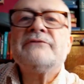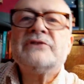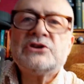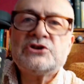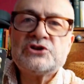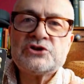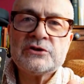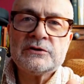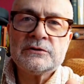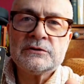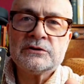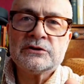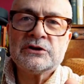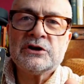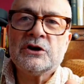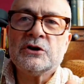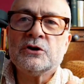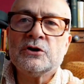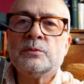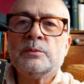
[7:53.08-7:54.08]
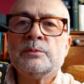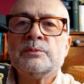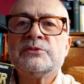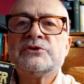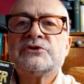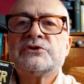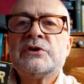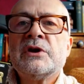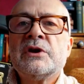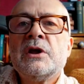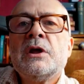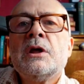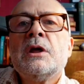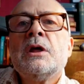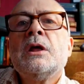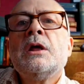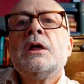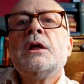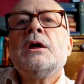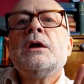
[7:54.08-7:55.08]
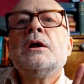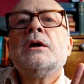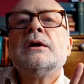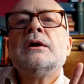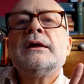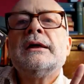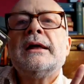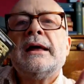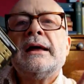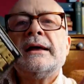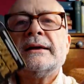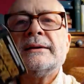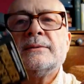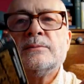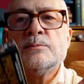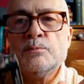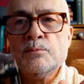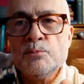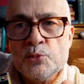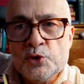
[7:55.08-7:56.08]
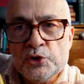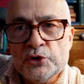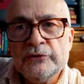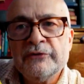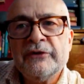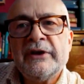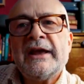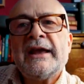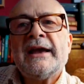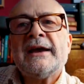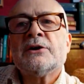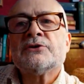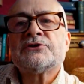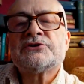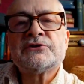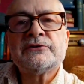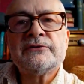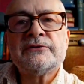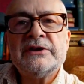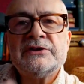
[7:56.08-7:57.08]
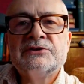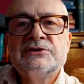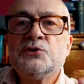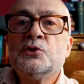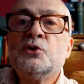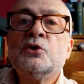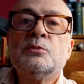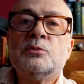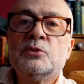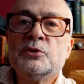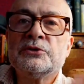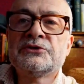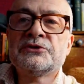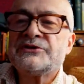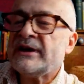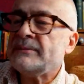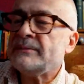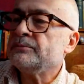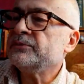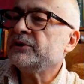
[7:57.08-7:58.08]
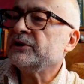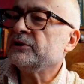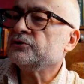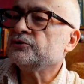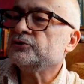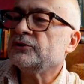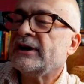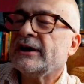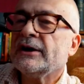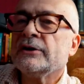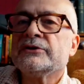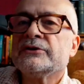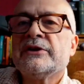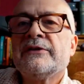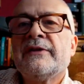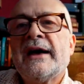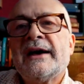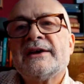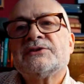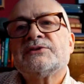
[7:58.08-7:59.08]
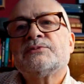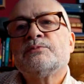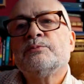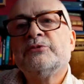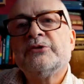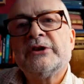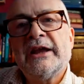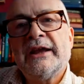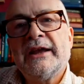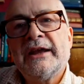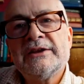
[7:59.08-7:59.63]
Sherlock Holmes moving out of his normal stamping ground, and that's bringing in